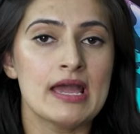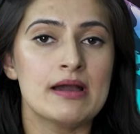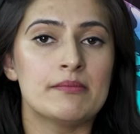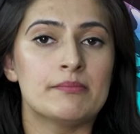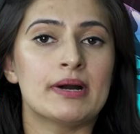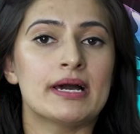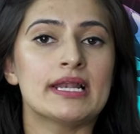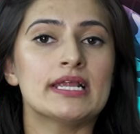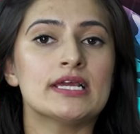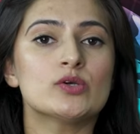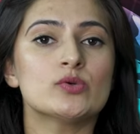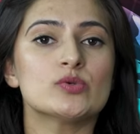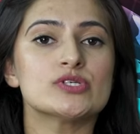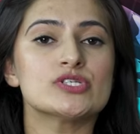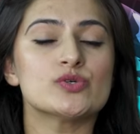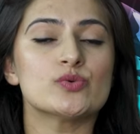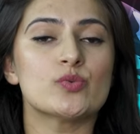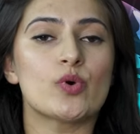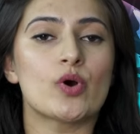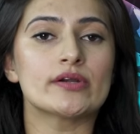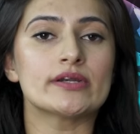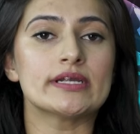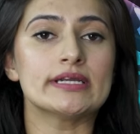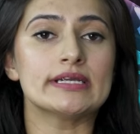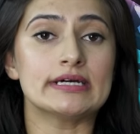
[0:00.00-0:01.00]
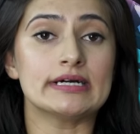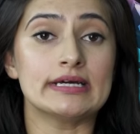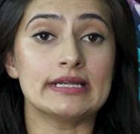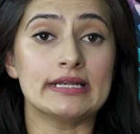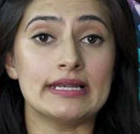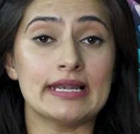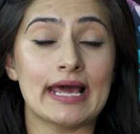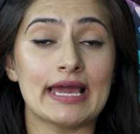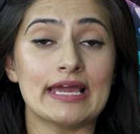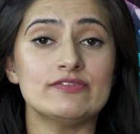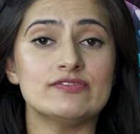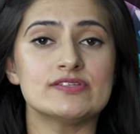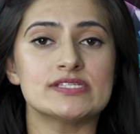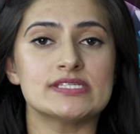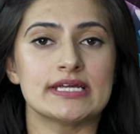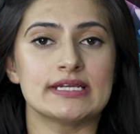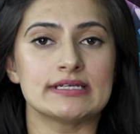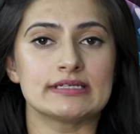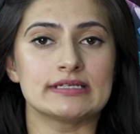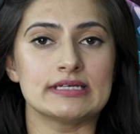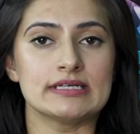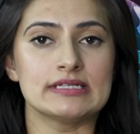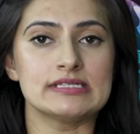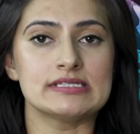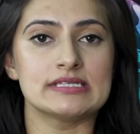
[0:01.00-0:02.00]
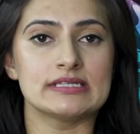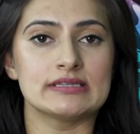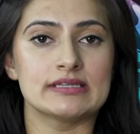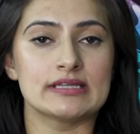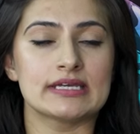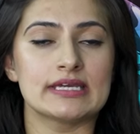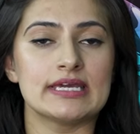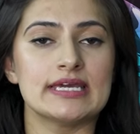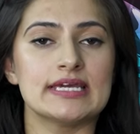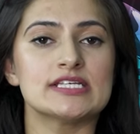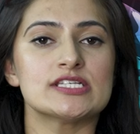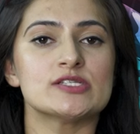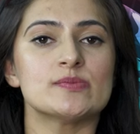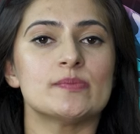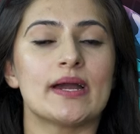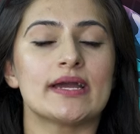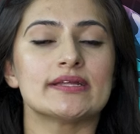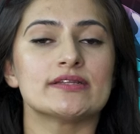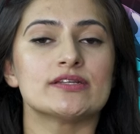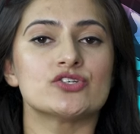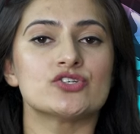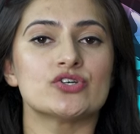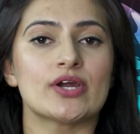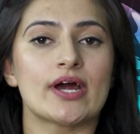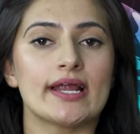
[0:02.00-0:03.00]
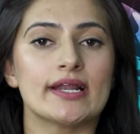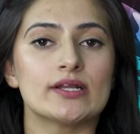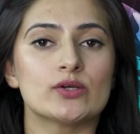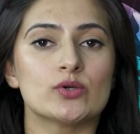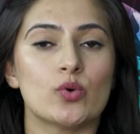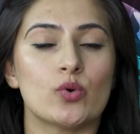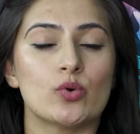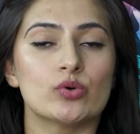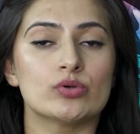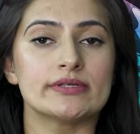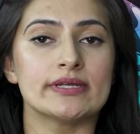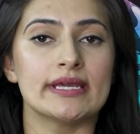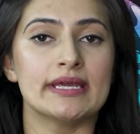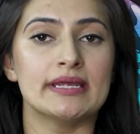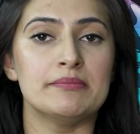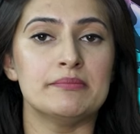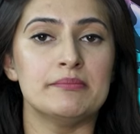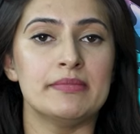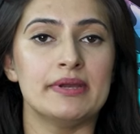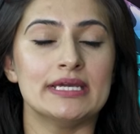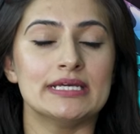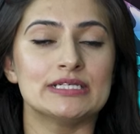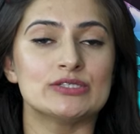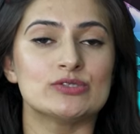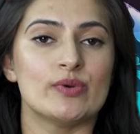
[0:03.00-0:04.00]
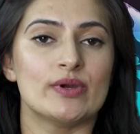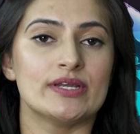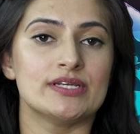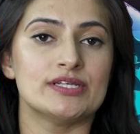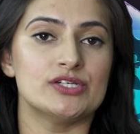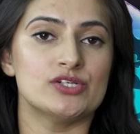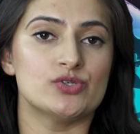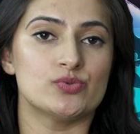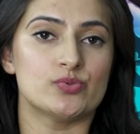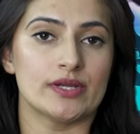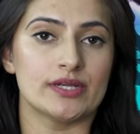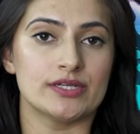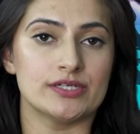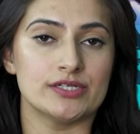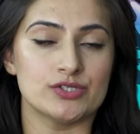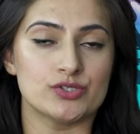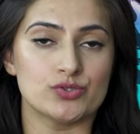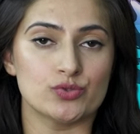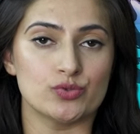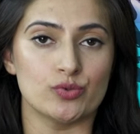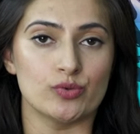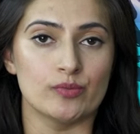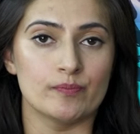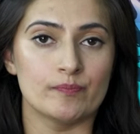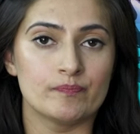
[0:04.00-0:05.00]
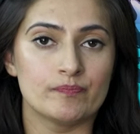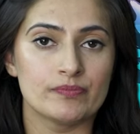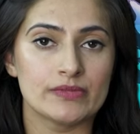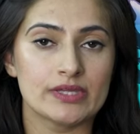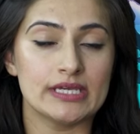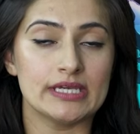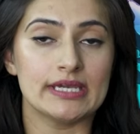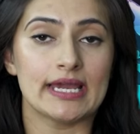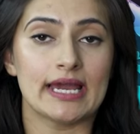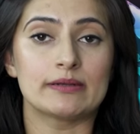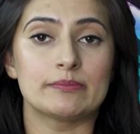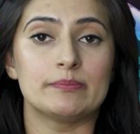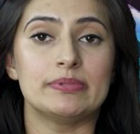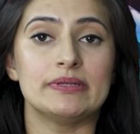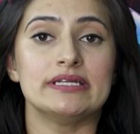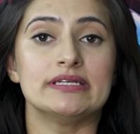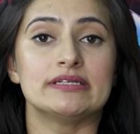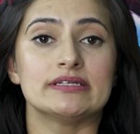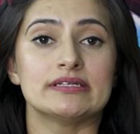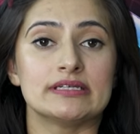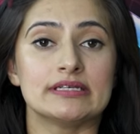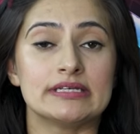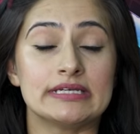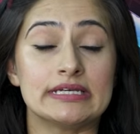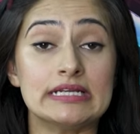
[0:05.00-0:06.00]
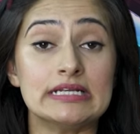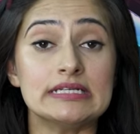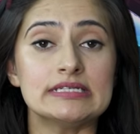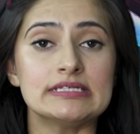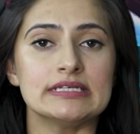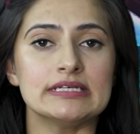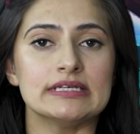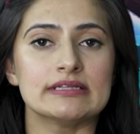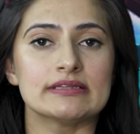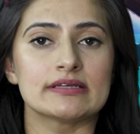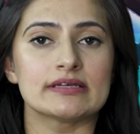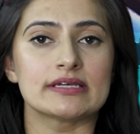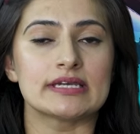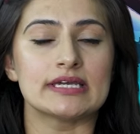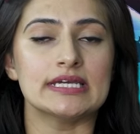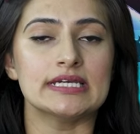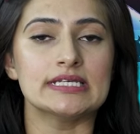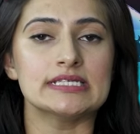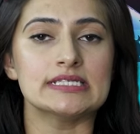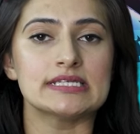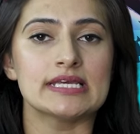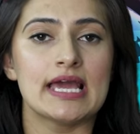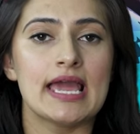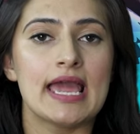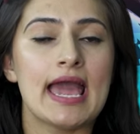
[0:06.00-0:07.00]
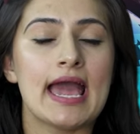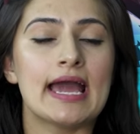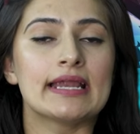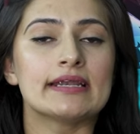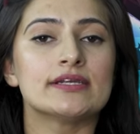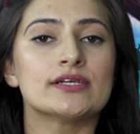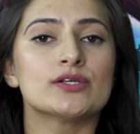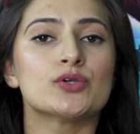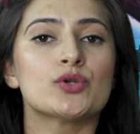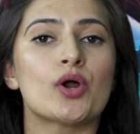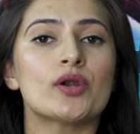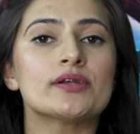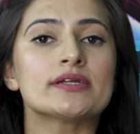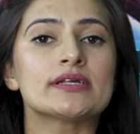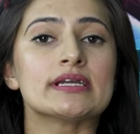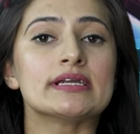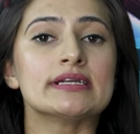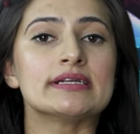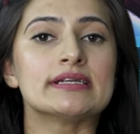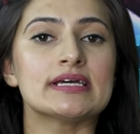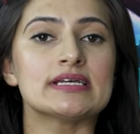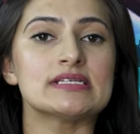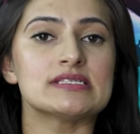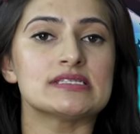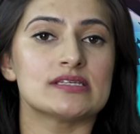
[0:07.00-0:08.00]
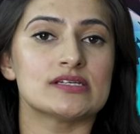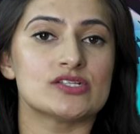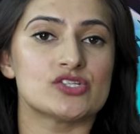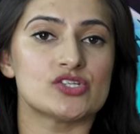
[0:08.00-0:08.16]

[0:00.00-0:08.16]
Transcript: Malik was awarded a life sentence in the case by the trial court in May 2022. He had pleaded guilty in the case and did not contest the